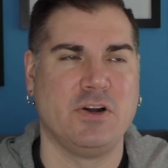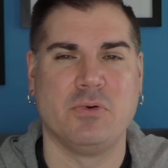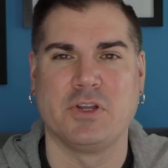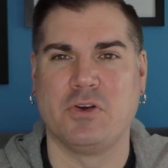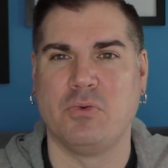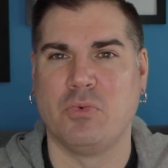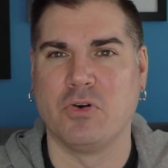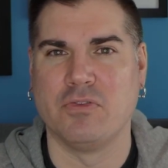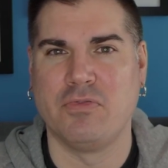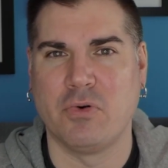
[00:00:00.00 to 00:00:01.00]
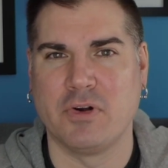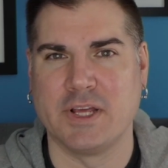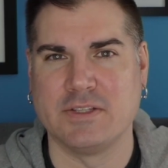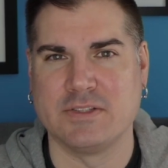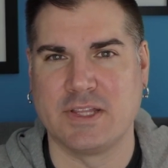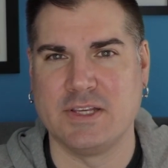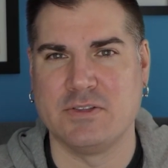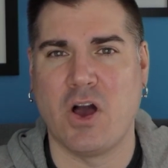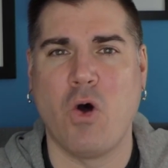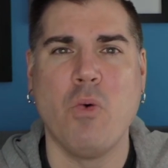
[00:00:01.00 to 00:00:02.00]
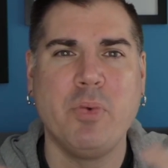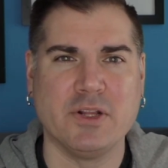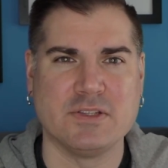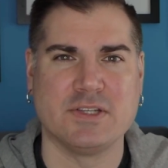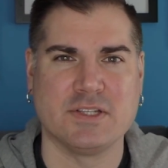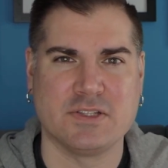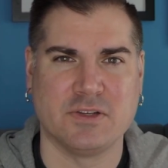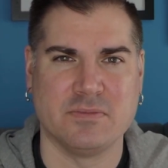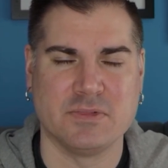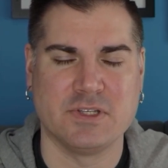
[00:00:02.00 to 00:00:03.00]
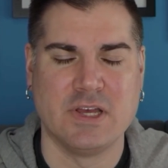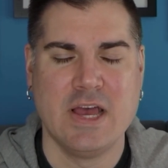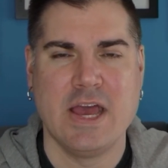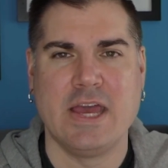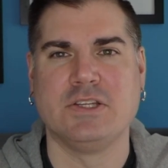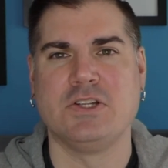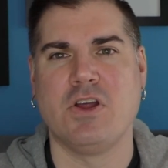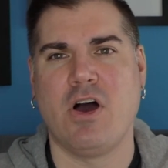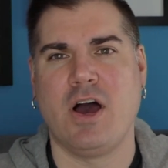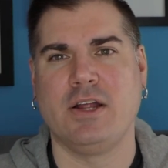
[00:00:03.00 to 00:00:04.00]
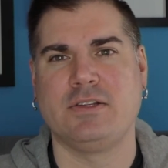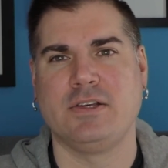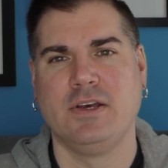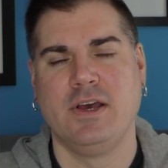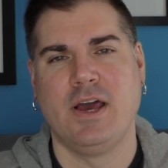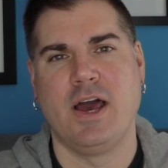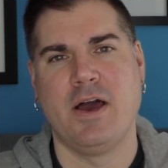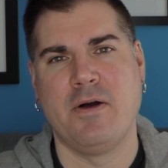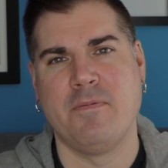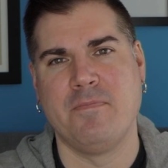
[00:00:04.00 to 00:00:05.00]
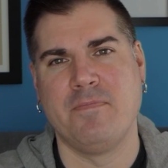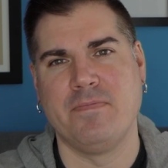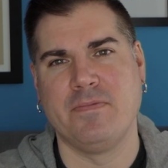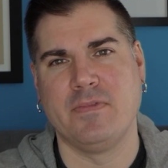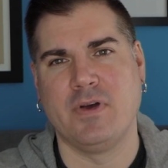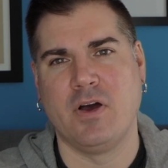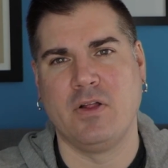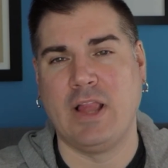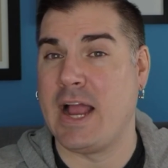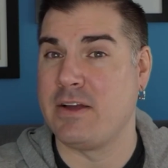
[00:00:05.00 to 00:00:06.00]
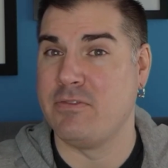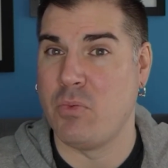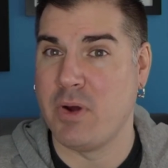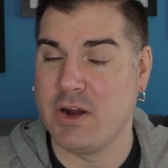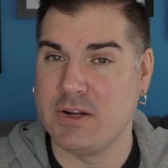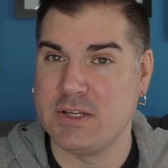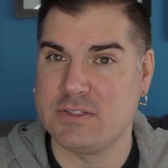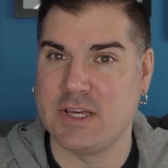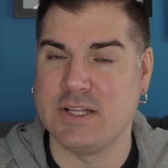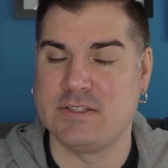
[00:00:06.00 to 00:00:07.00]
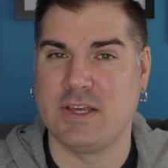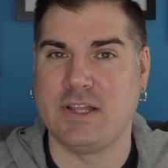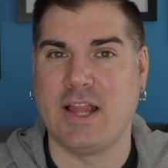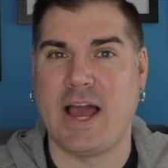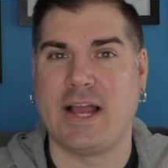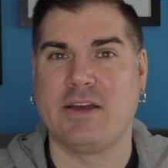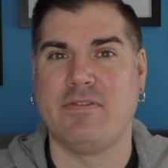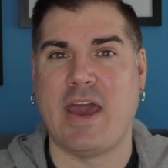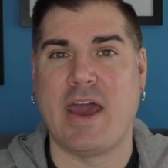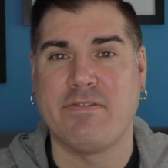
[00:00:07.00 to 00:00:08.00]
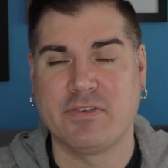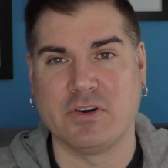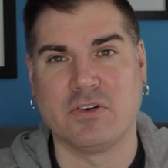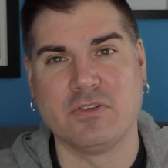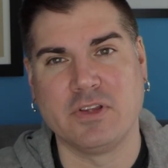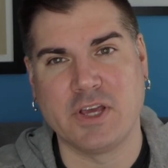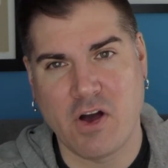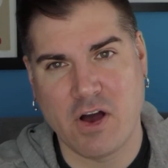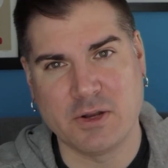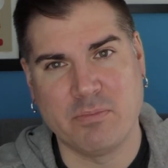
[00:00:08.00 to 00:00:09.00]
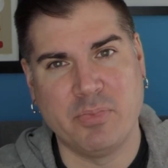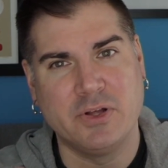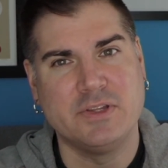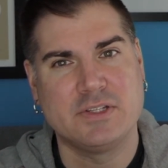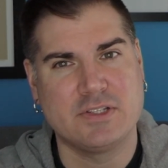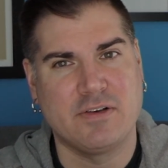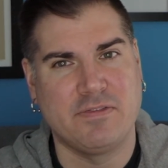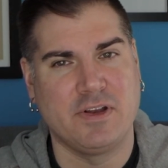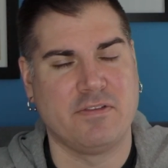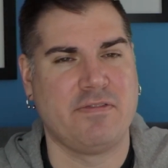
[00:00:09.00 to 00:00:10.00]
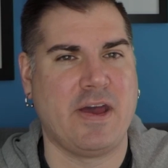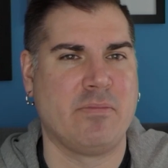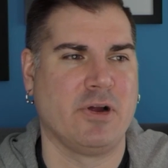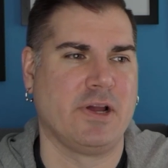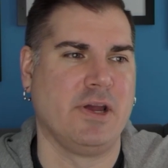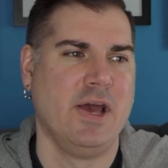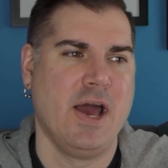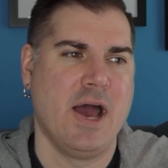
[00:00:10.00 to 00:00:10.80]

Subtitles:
don't know what a good word for it is, like these open systems, is not a lack of awareness. It's a lack of effort early on to build this stuff into the fabric.